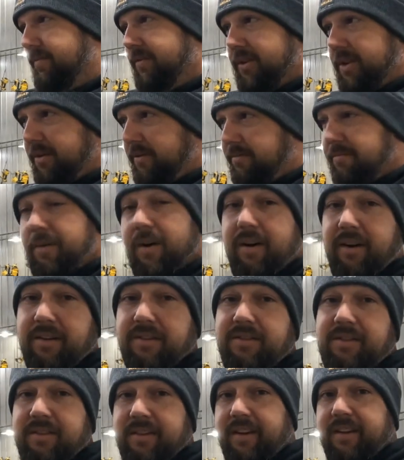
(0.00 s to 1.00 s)
the
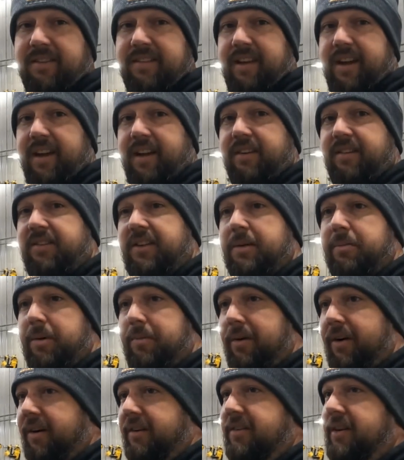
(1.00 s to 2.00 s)
marks, zigzag zebra
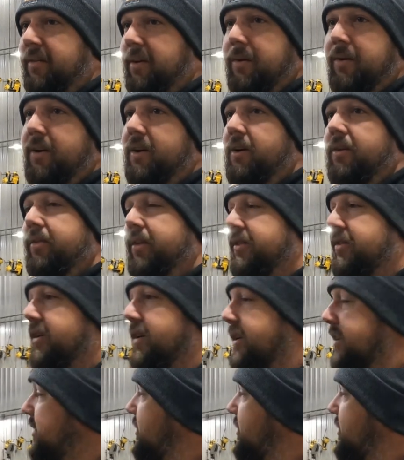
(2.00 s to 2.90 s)
marks everywhere all over the truck.